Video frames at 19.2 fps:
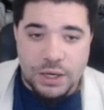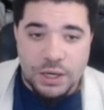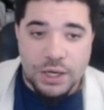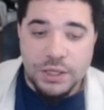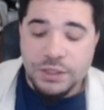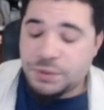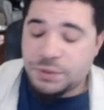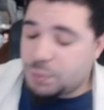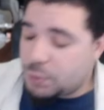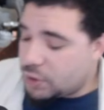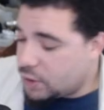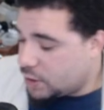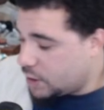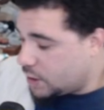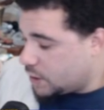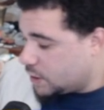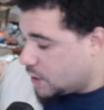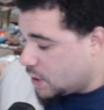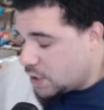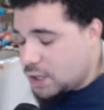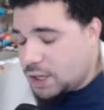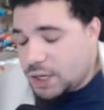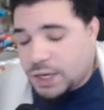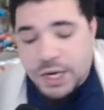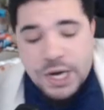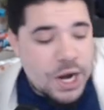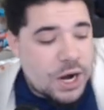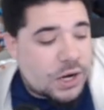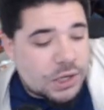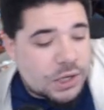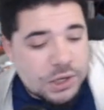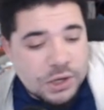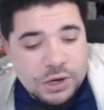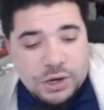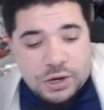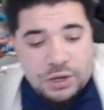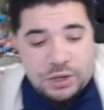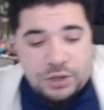Is Merlin a
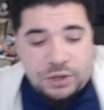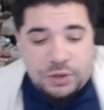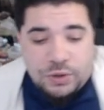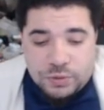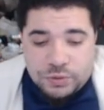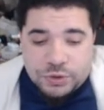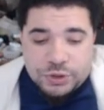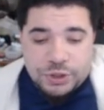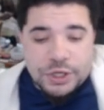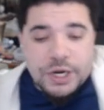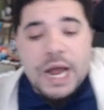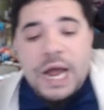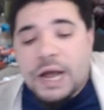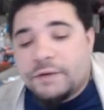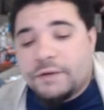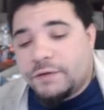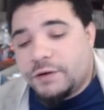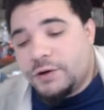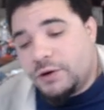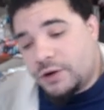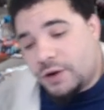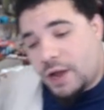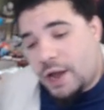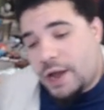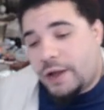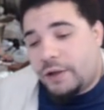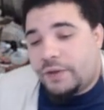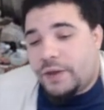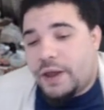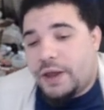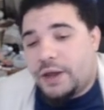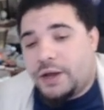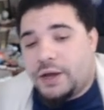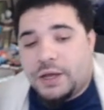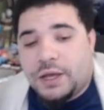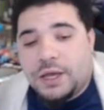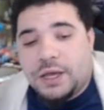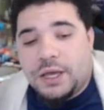character you should have in your
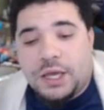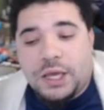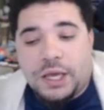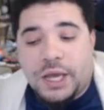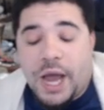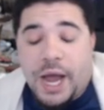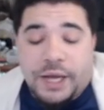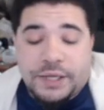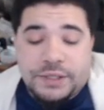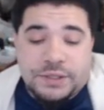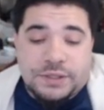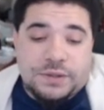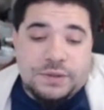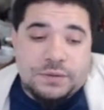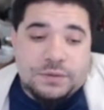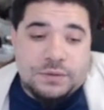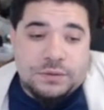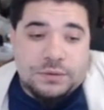Chaldea? Yes.